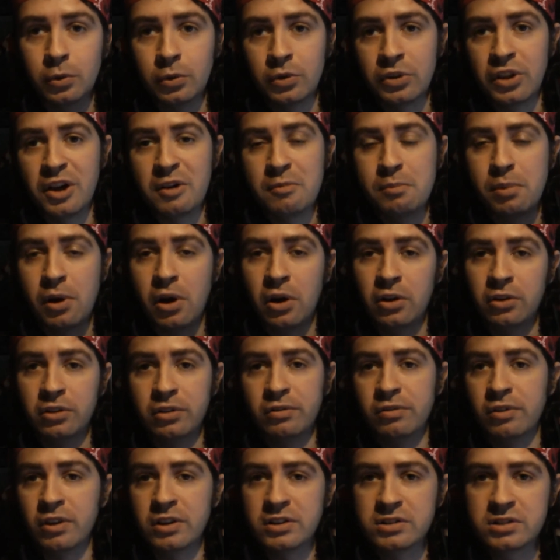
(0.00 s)
on that part
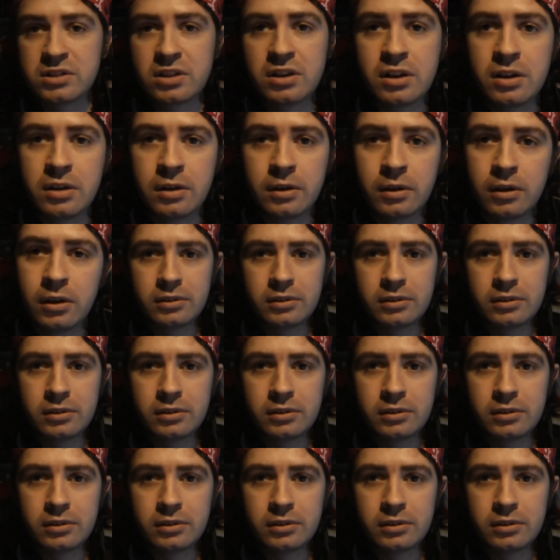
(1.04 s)
of history.